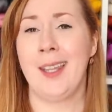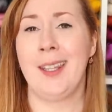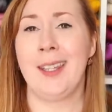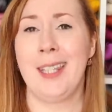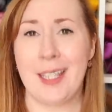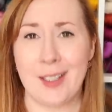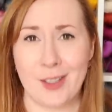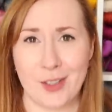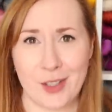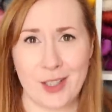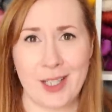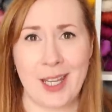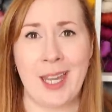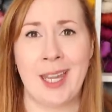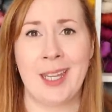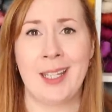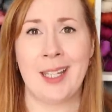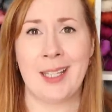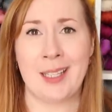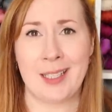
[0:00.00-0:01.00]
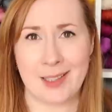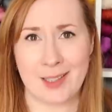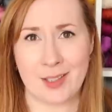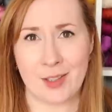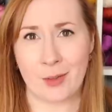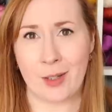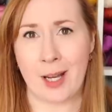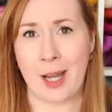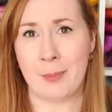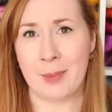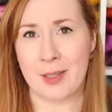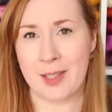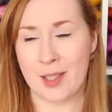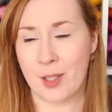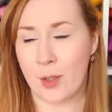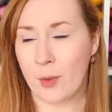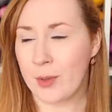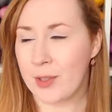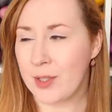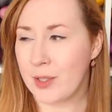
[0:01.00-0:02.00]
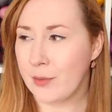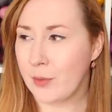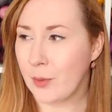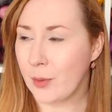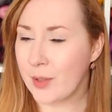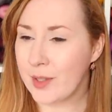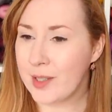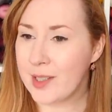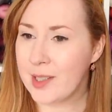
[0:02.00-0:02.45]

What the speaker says: the internet and Instagram and so on and so forth.